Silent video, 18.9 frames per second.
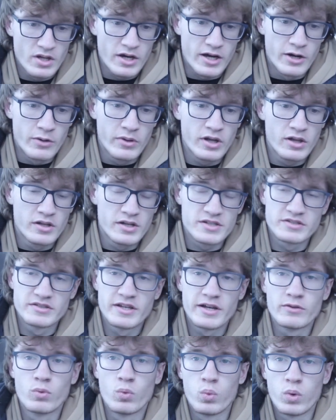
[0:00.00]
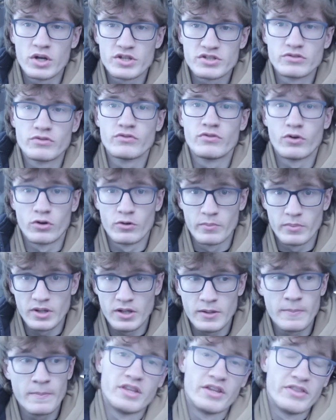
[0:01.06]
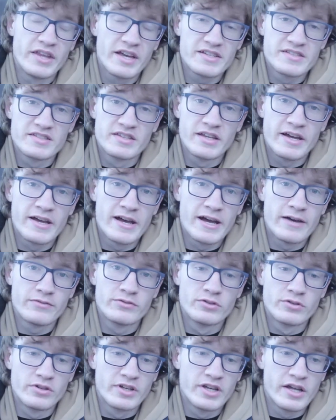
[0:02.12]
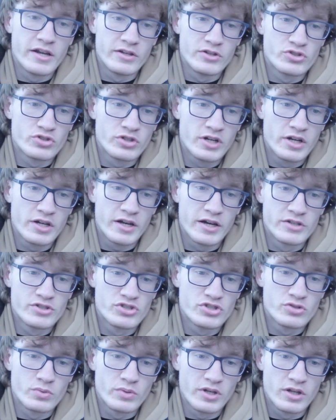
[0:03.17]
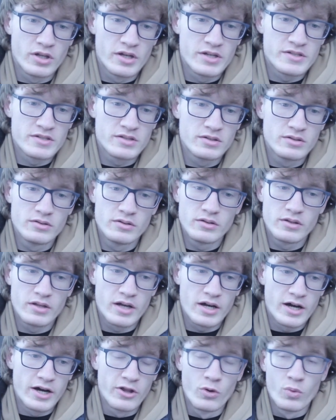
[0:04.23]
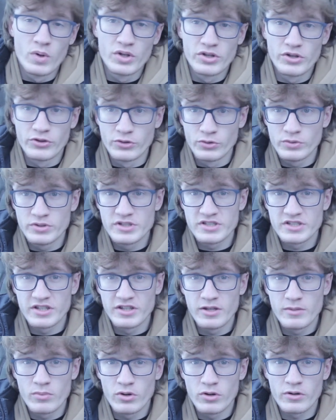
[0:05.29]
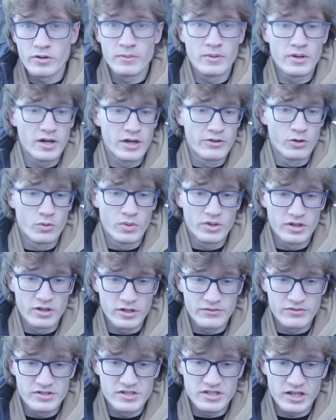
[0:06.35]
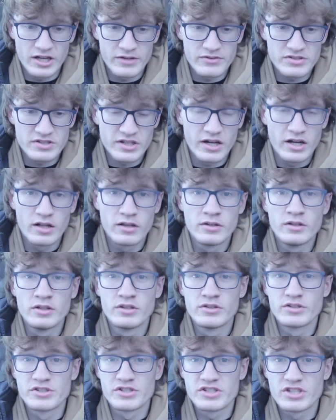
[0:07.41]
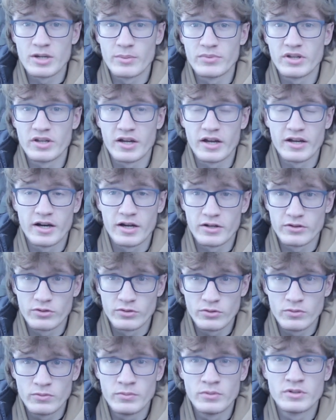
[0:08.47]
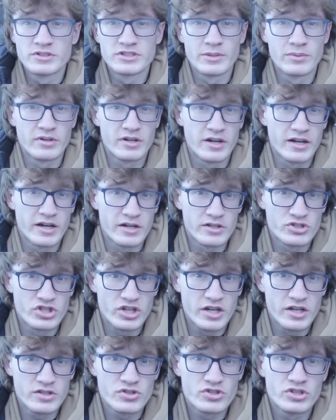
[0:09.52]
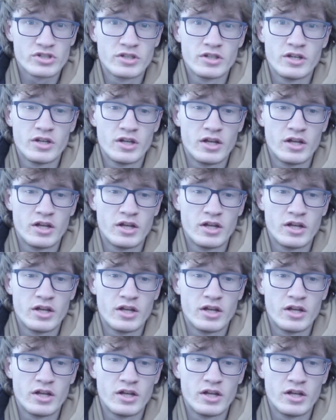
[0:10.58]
I realized that wasn't for me. The next day after getting drunk, I just realized I don't want to do this anymore. I don't want to live this lifestyle. There's something I gotta do, something I gotta change.